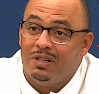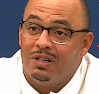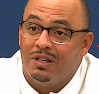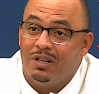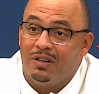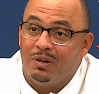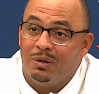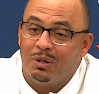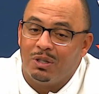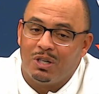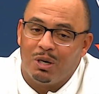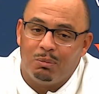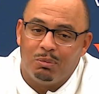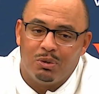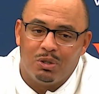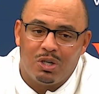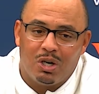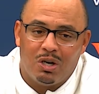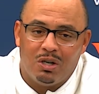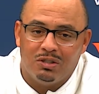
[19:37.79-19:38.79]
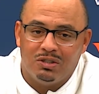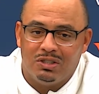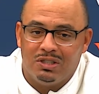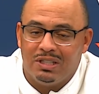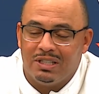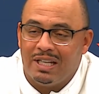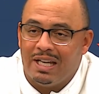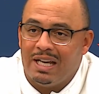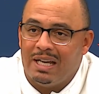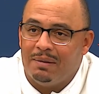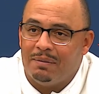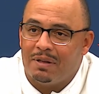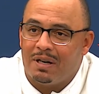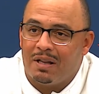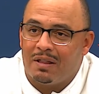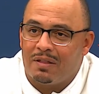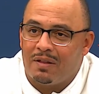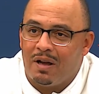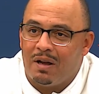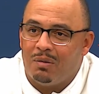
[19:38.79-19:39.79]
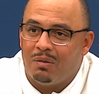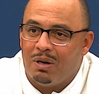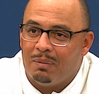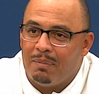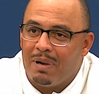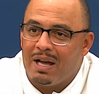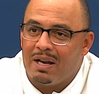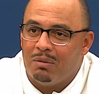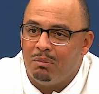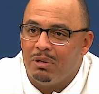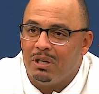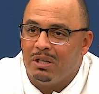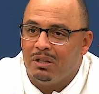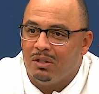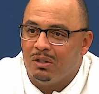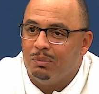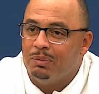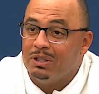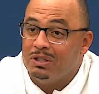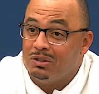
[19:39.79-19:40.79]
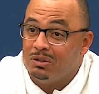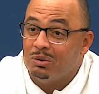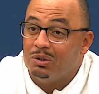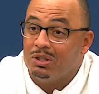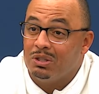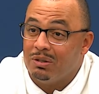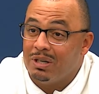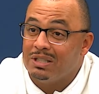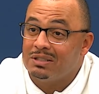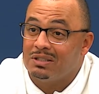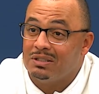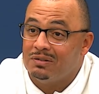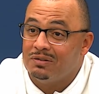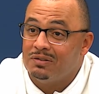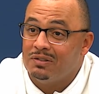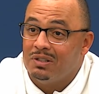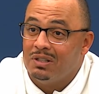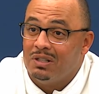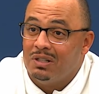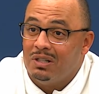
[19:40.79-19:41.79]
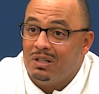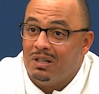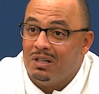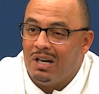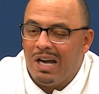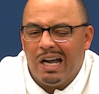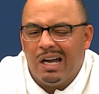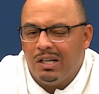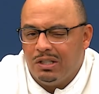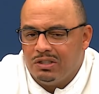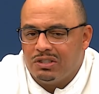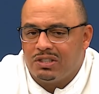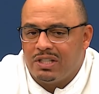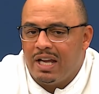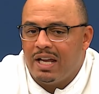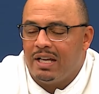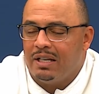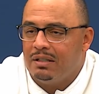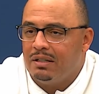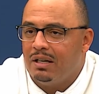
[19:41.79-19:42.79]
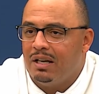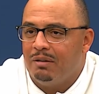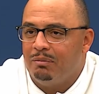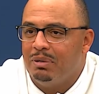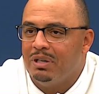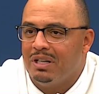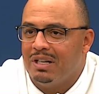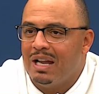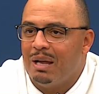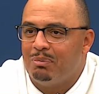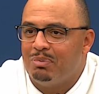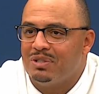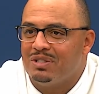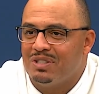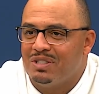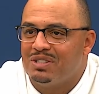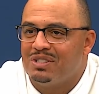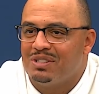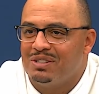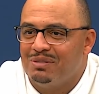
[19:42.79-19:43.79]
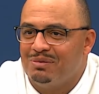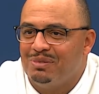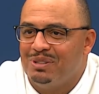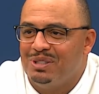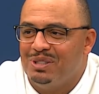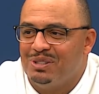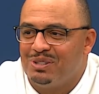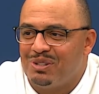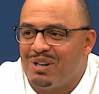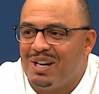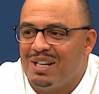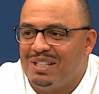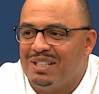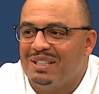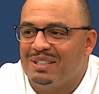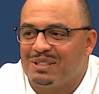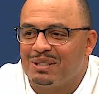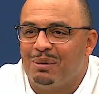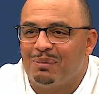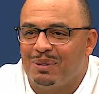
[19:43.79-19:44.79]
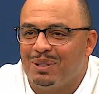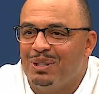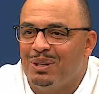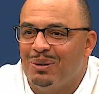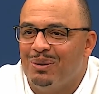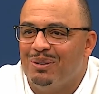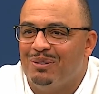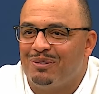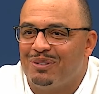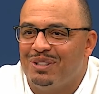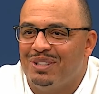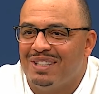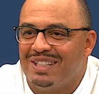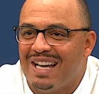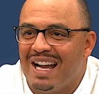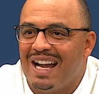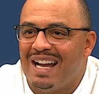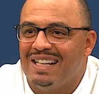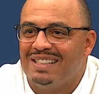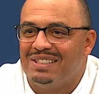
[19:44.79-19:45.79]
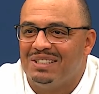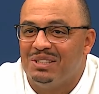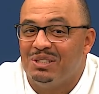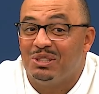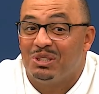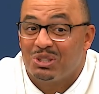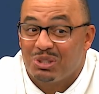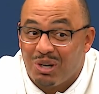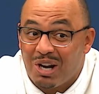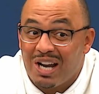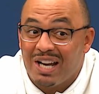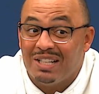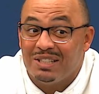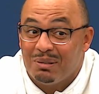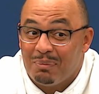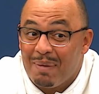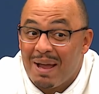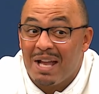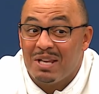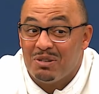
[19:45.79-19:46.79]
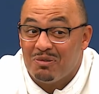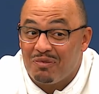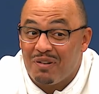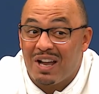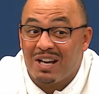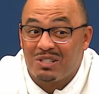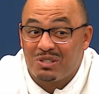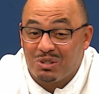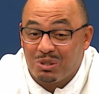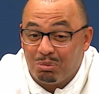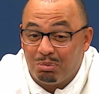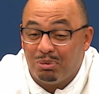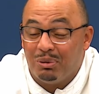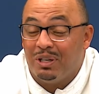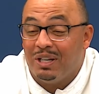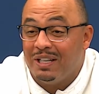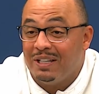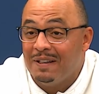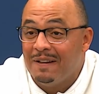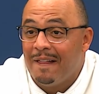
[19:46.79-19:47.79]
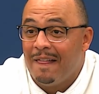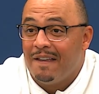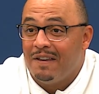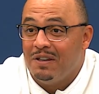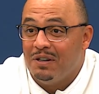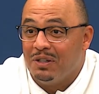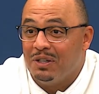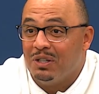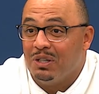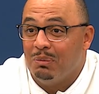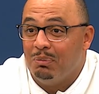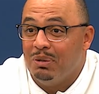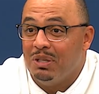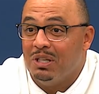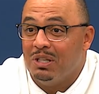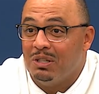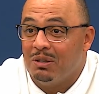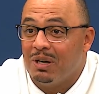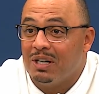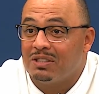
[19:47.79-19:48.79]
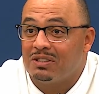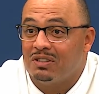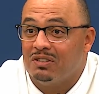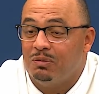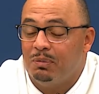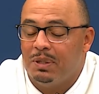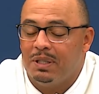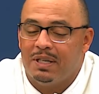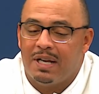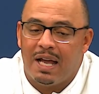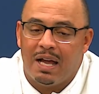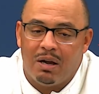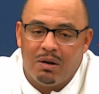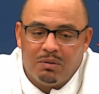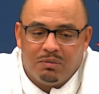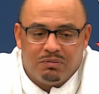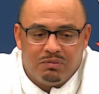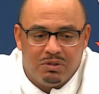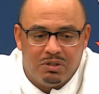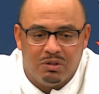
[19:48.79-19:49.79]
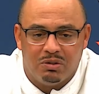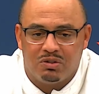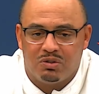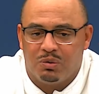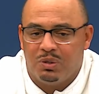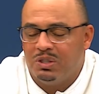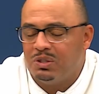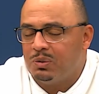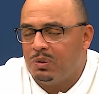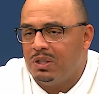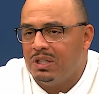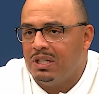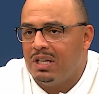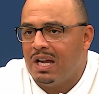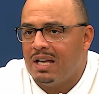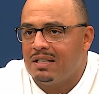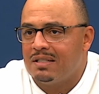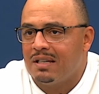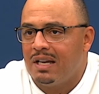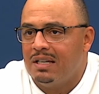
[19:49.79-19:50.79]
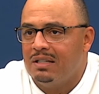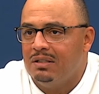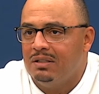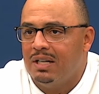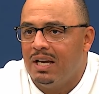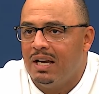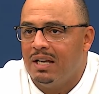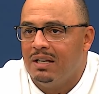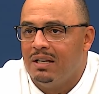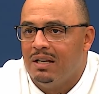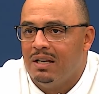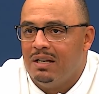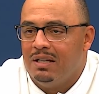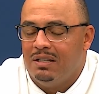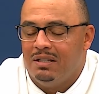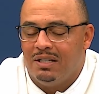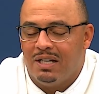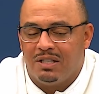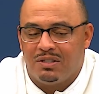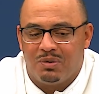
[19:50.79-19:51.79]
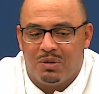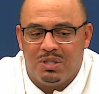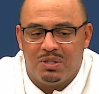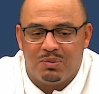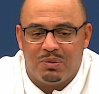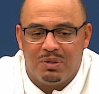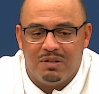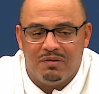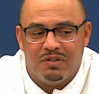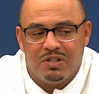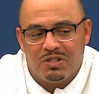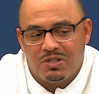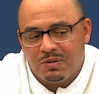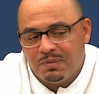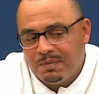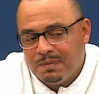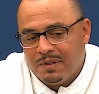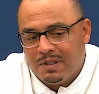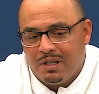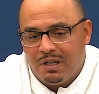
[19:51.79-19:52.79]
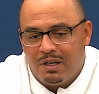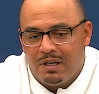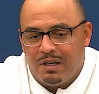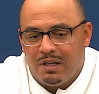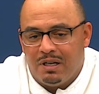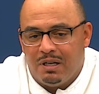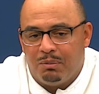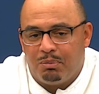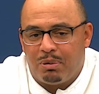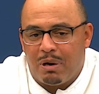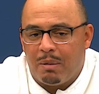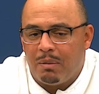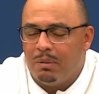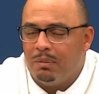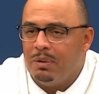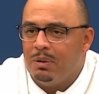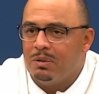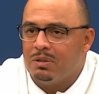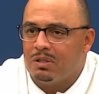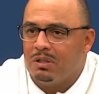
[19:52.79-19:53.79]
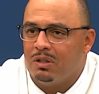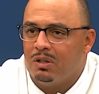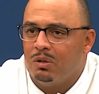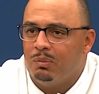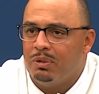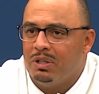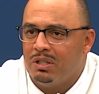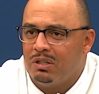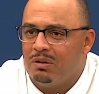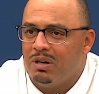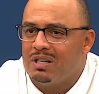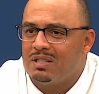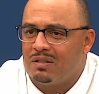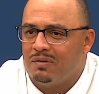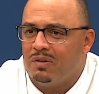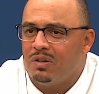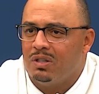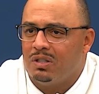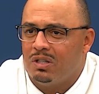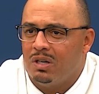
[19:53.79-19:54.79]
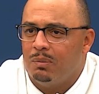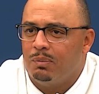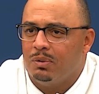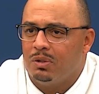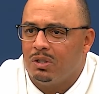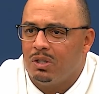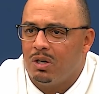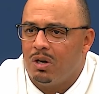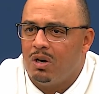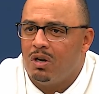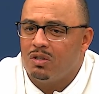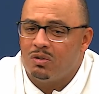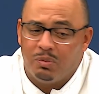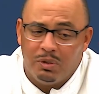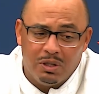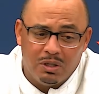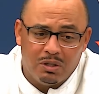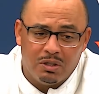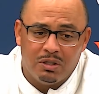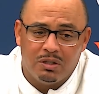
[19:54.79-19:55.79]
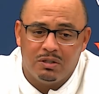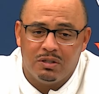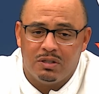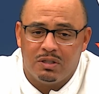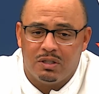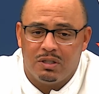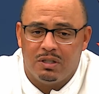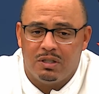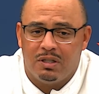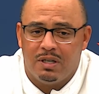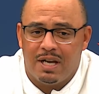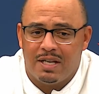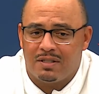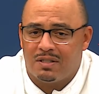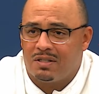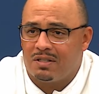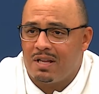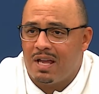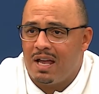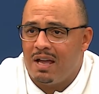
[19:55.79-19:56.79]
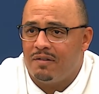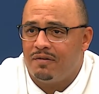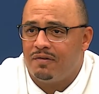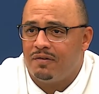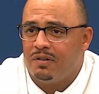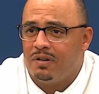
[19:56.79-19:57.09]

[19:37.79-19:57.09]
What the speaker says: There were a couple of calls in the game that I thought, well, I might have been a little bit too aggressive. I understand. I've been in that position. When you're trying to get something going for your guys and you're trying to manufacture the play, you're going to be aggressive. But now, you know, 2020 hindsight, you got 2020 vision. Probably was a little bit aggressive on a couple of calls. We learned as a staff